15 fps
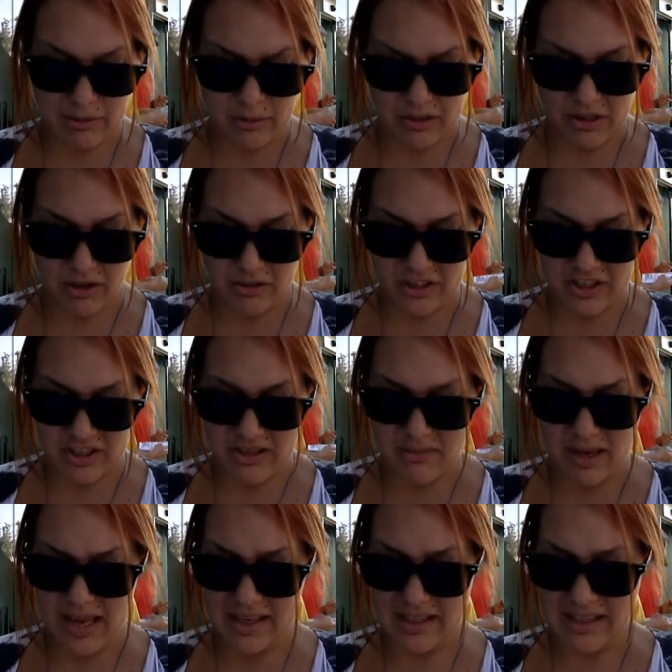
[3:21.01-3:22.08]
but we'd only just
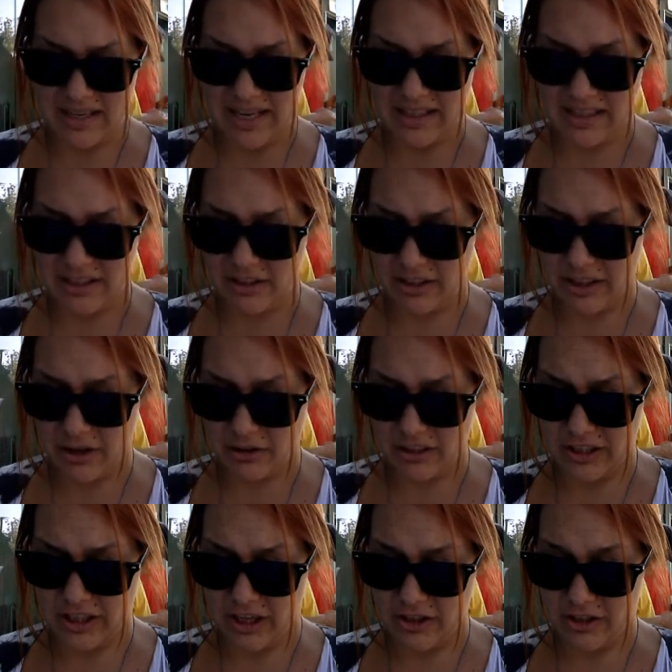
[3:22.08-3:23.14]
met and had literally
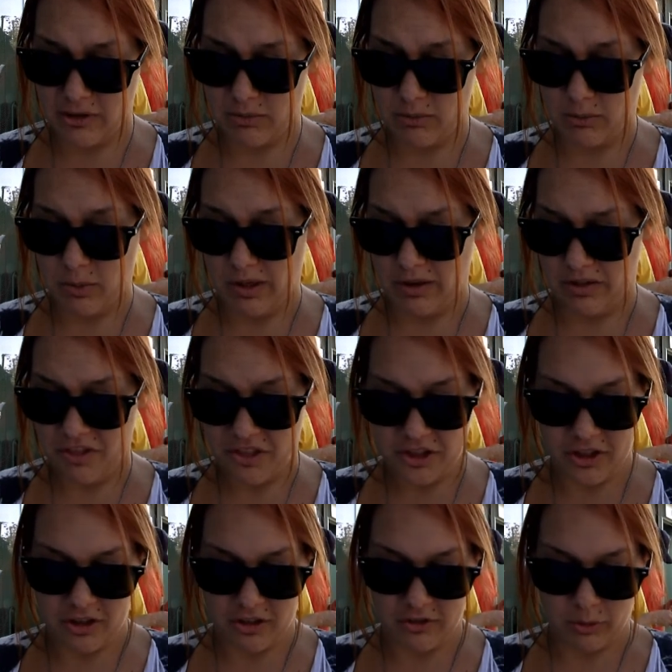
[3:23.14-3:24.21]
only gone to, well,
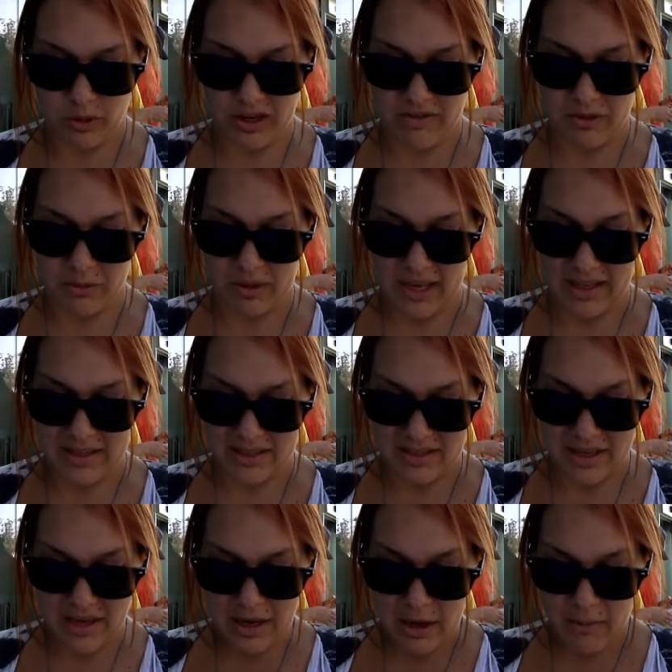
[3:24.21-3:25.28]
third or whatever base.